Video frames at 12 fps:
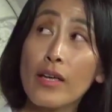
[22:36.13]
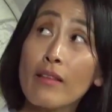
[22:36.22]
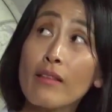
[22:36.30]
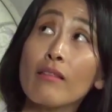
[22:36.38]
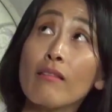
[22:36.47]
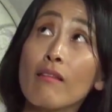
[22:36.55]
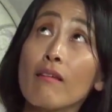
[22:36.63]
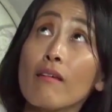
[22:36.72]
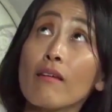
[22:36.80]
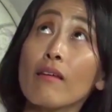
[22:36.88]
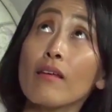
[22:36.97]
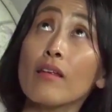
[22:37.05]
in
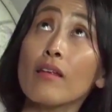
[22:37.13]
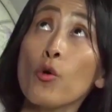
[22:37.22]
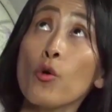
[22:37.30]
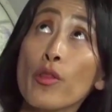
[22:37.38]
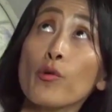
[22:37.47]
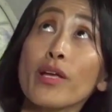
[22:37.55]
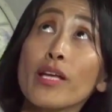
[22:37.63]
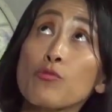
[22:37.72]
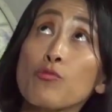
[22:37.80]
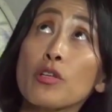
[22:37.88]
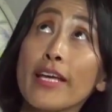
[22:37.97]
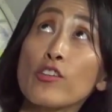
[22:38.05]
North
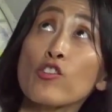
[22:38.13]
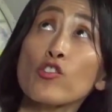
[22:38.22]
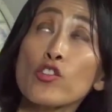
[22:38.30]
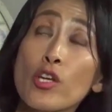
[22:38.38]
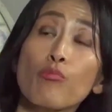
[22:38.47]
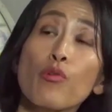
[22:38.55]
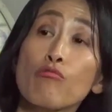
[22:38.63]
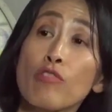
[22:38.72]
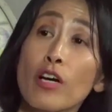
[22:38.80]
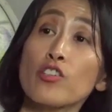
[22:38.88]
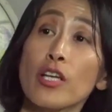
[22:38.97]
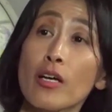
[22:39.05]
Korea's relationship with
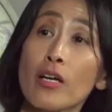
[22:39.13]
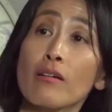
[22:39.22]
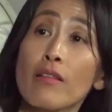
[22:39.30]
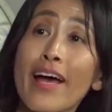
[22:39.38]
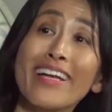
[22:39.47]
Russia